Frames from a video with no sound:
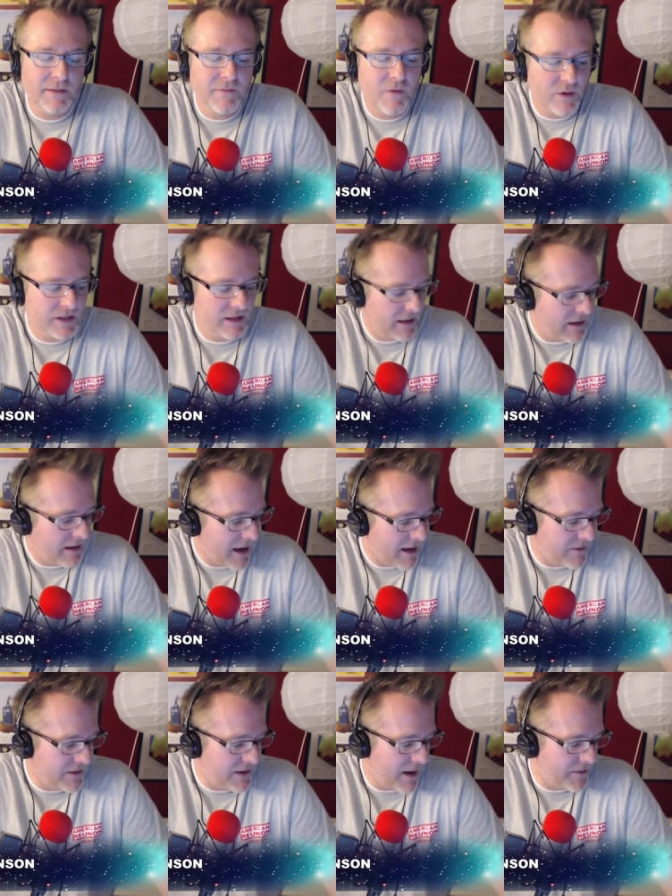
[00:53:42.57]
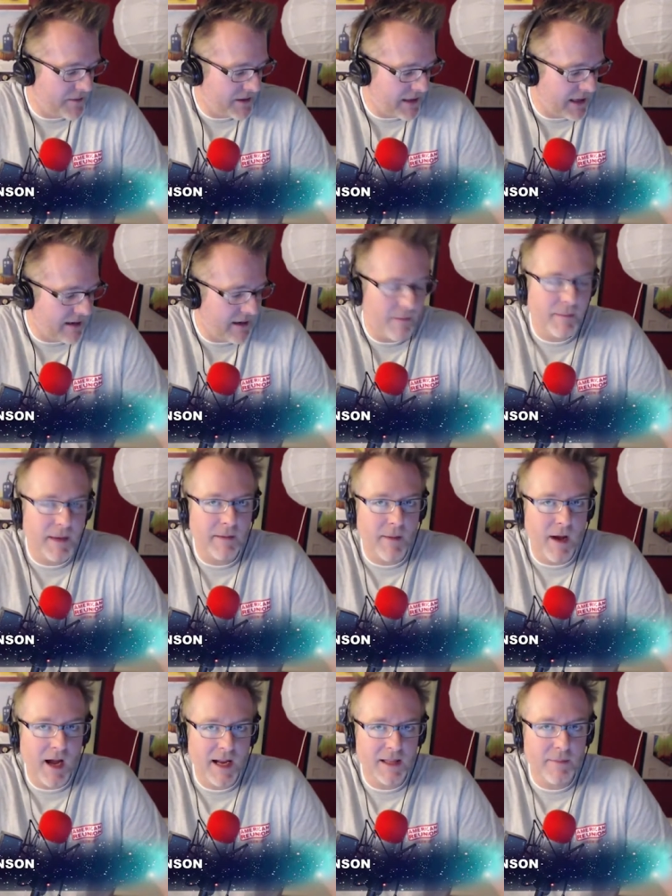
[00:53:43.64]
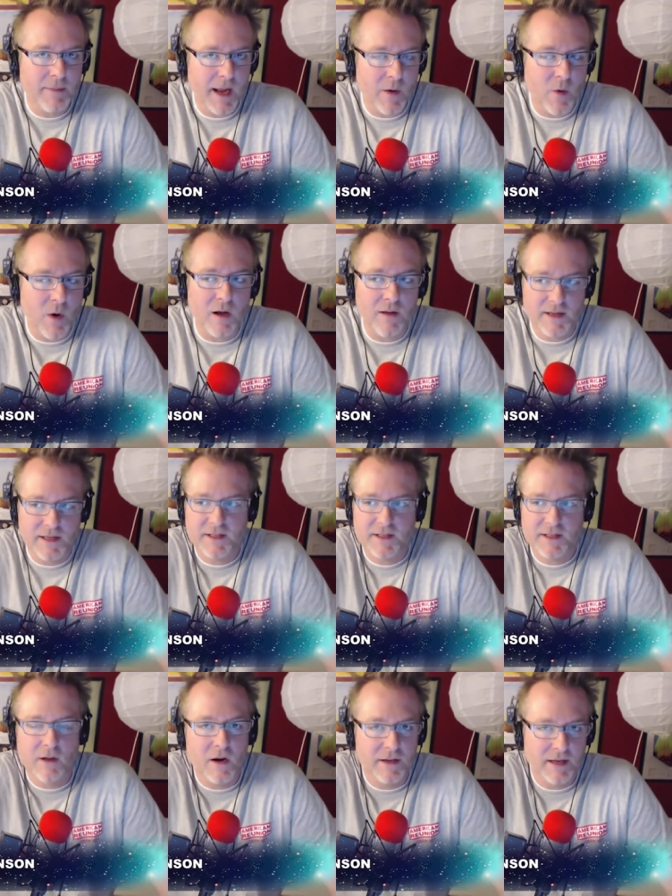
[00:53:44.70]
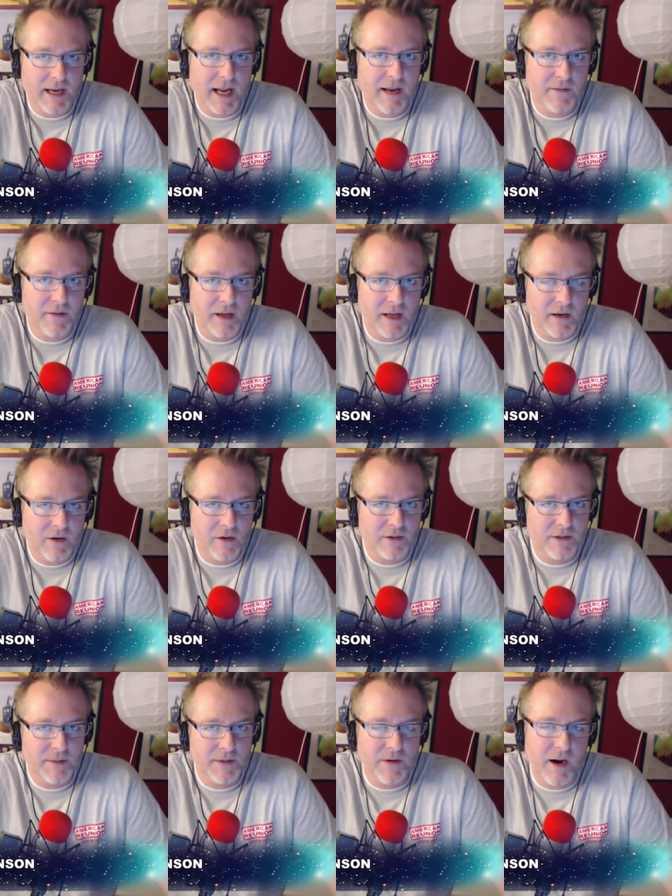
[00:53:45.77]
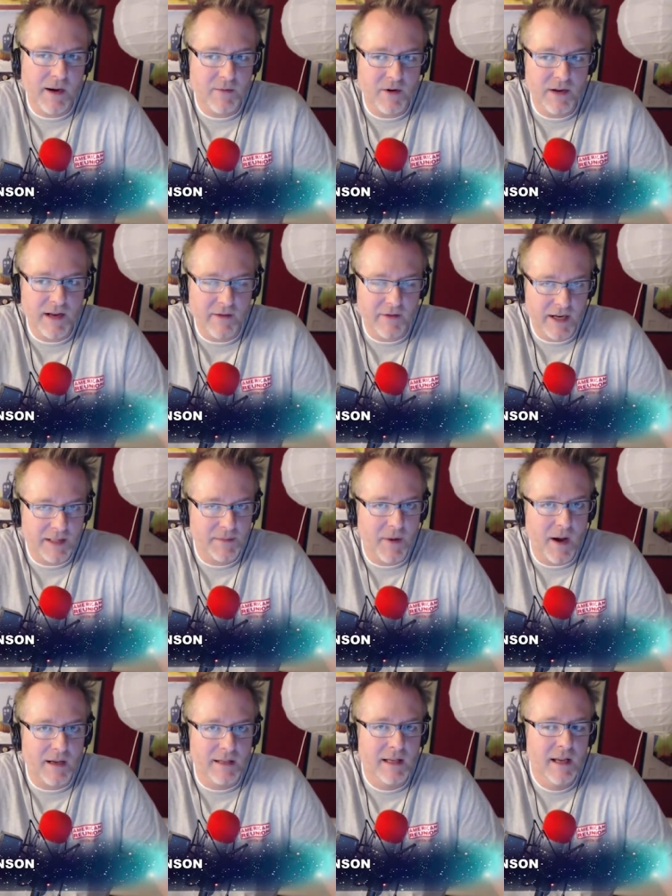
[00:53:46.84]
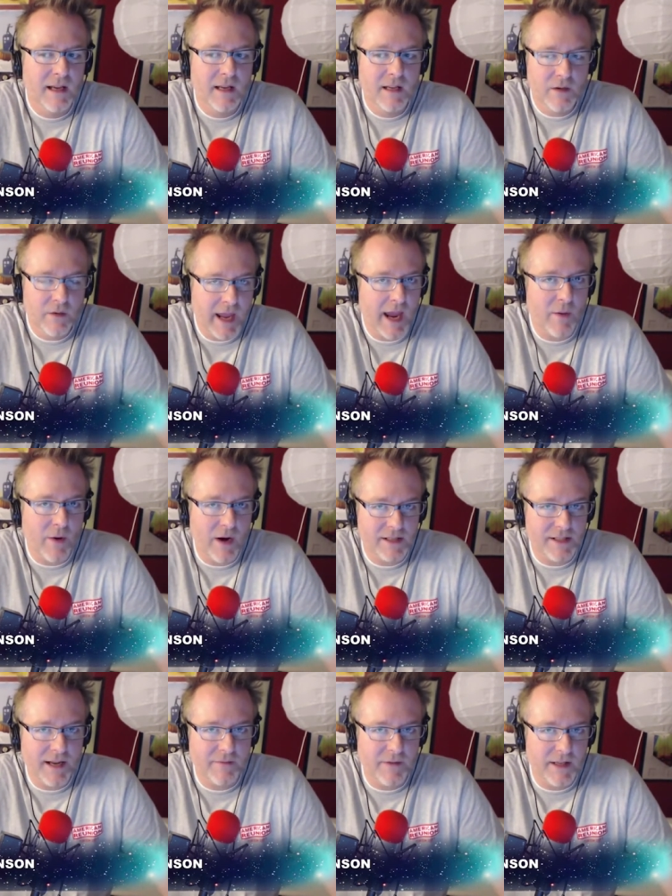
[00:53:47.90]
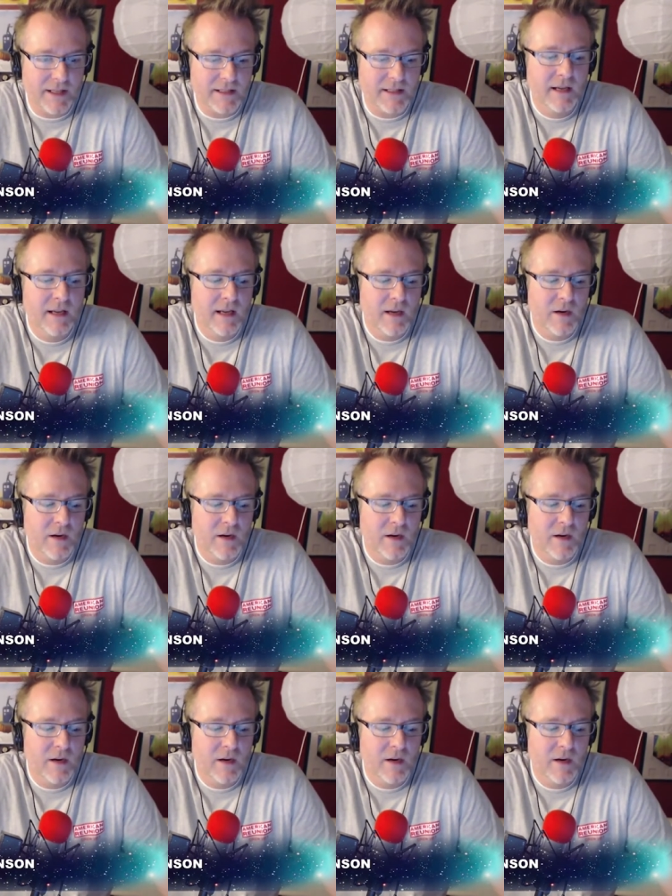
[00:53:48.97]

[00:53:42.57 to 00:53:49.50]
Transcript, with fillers: Unfortunately, a lot of those options ended up being behind the paywall. They still are today. If you're not a gold subscriber and you have an Xbox, you can't watch Netflix,